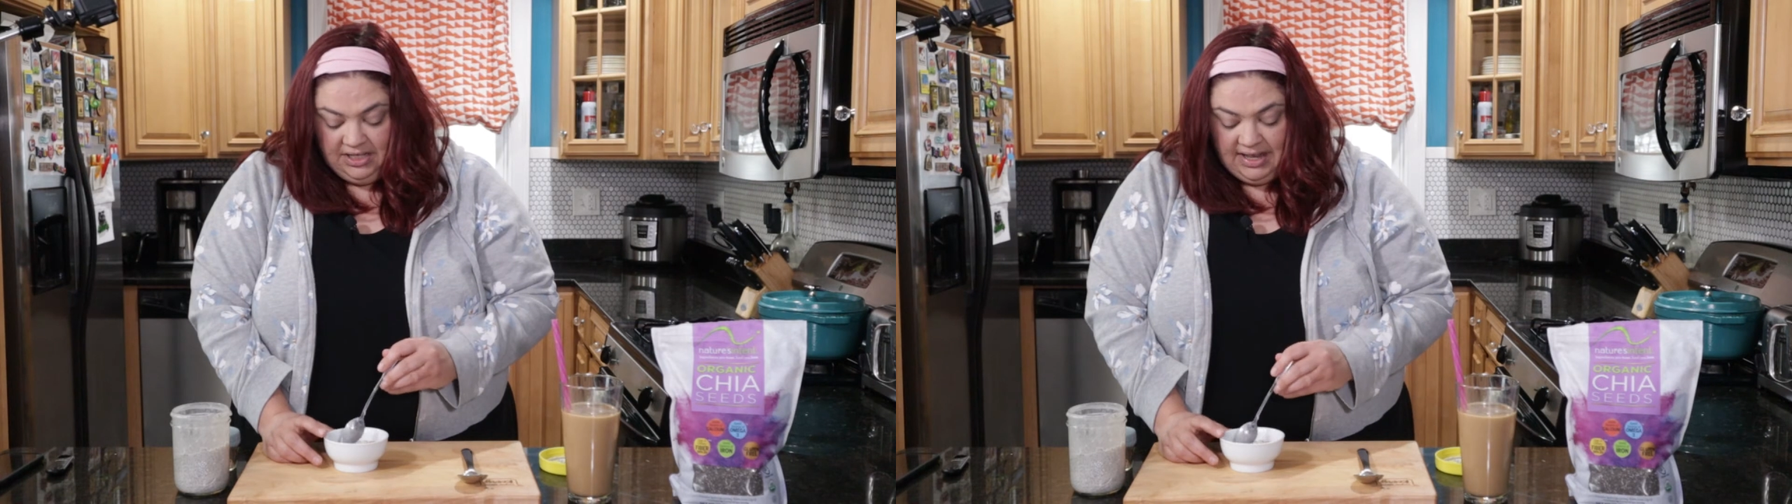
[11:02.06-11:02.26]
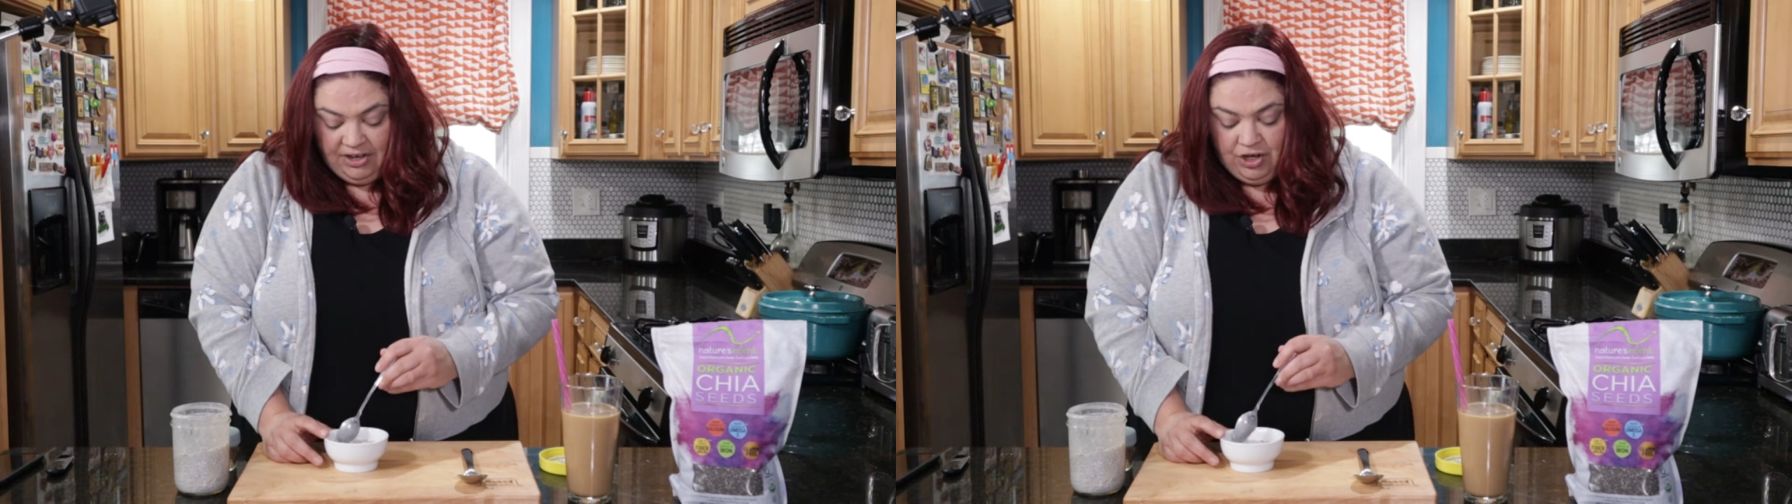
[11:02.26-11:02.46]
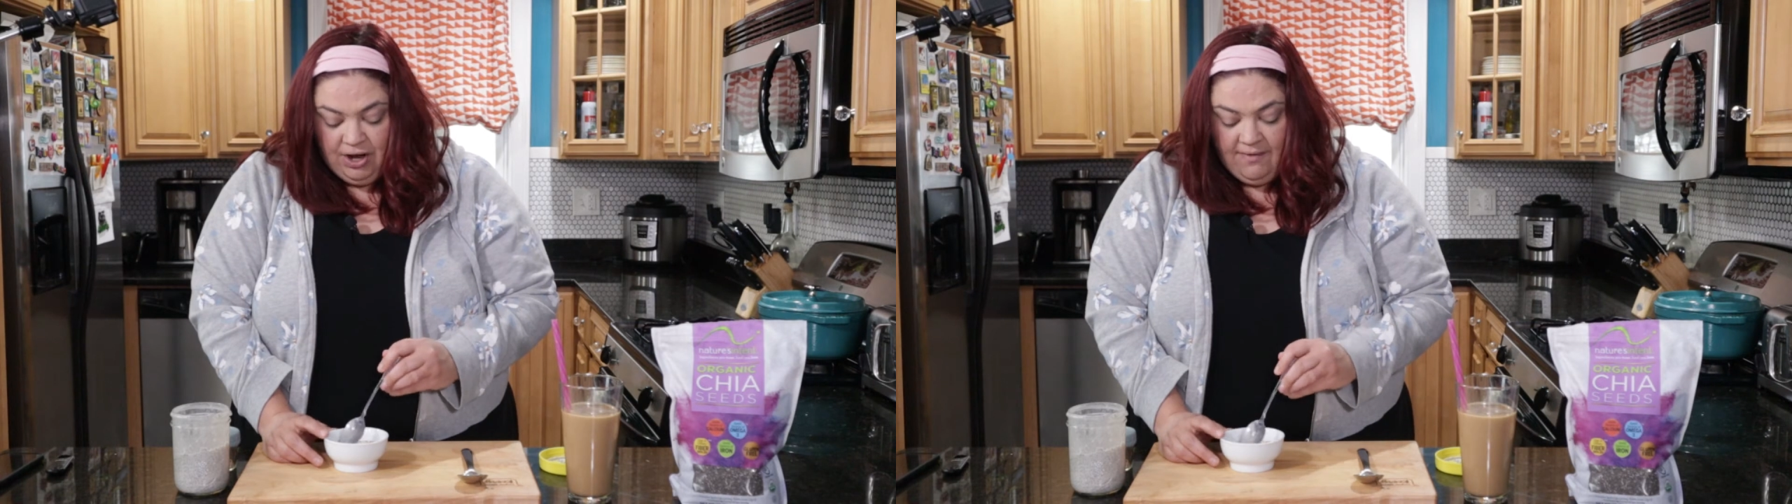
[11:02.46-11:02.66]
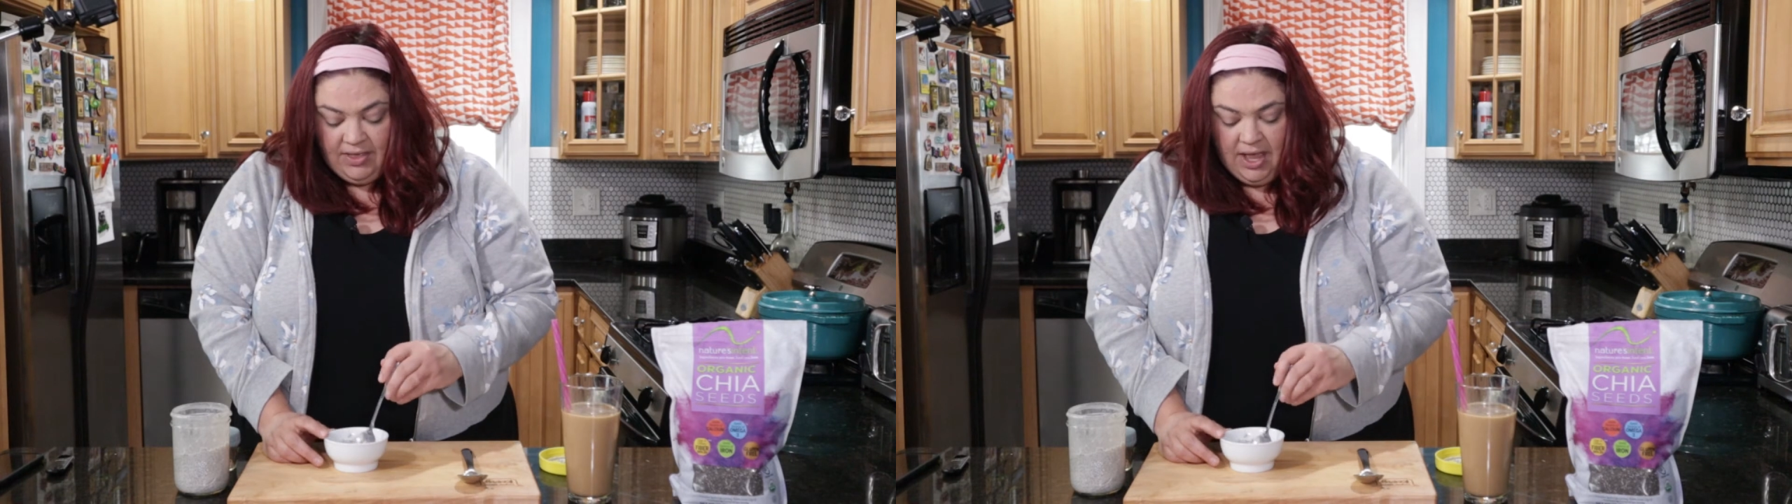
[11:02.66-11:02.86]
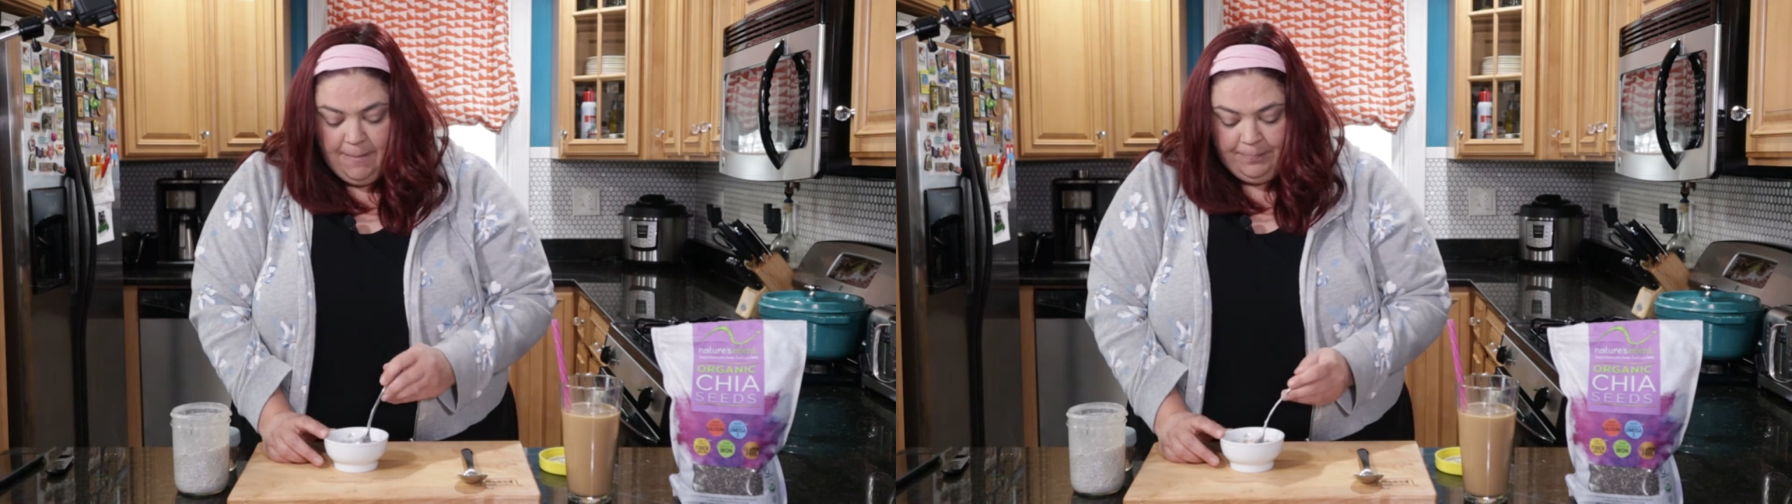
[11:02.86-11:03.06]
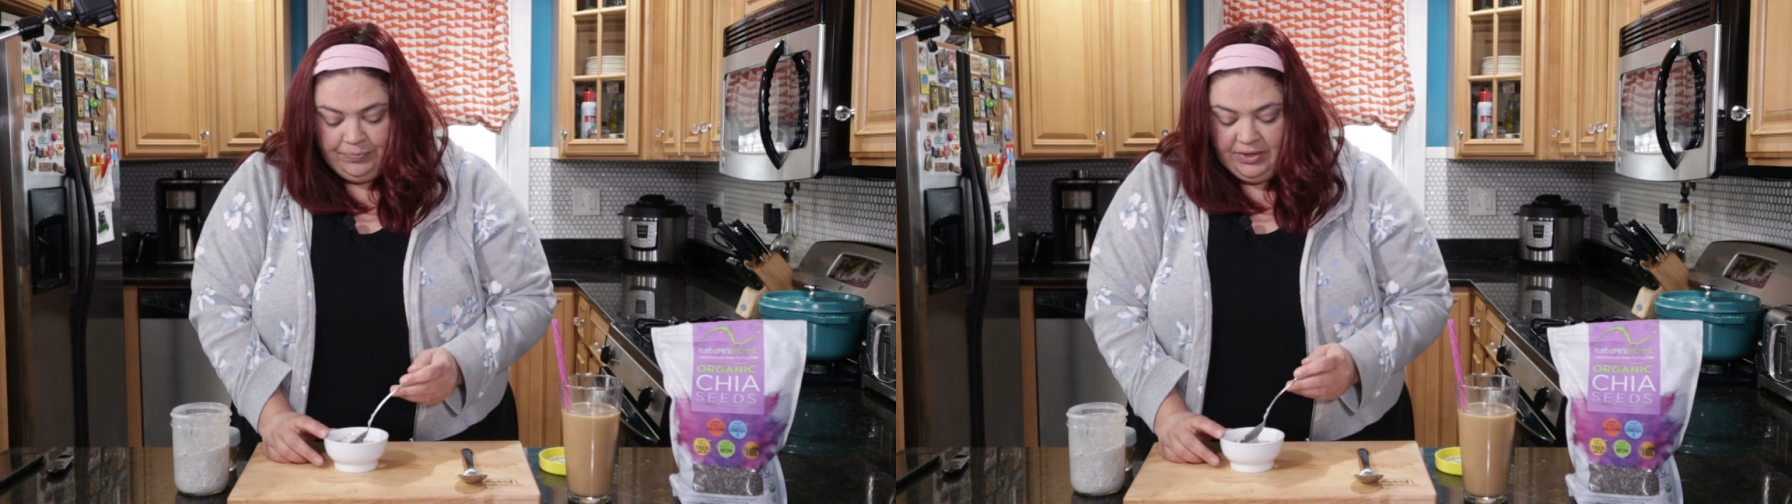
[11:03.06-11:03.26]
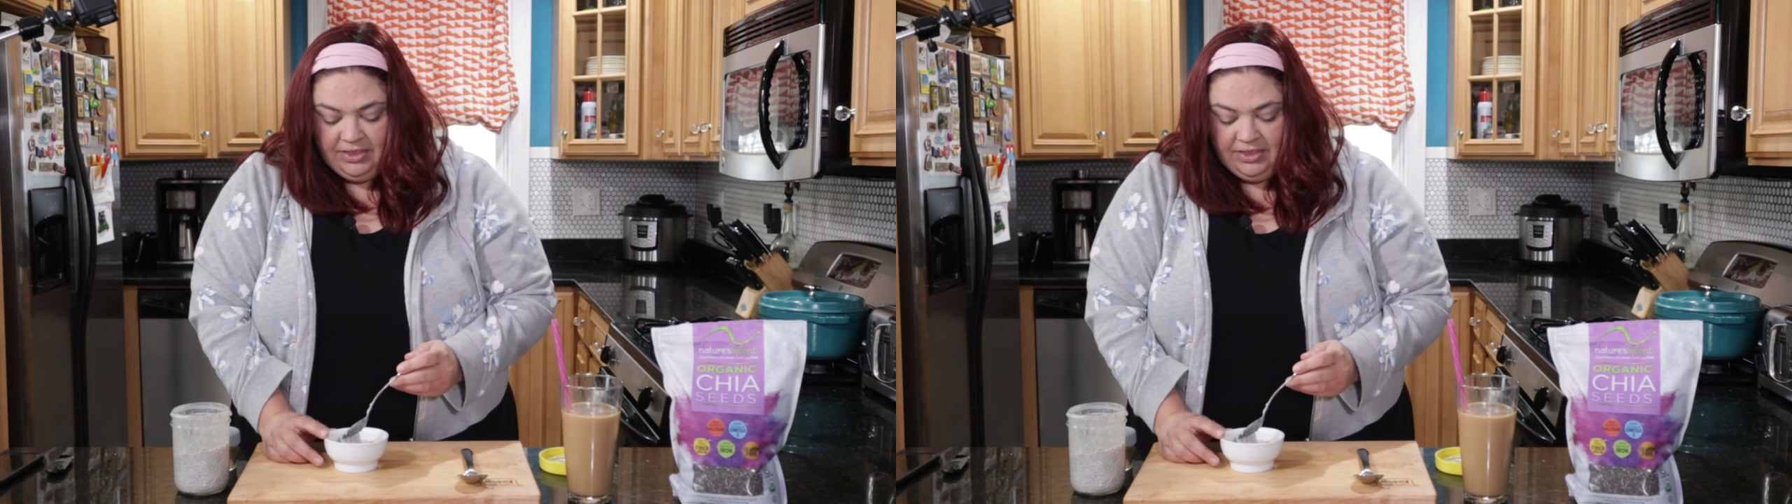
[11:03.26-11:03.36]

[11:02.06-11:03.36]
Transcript: the center of them,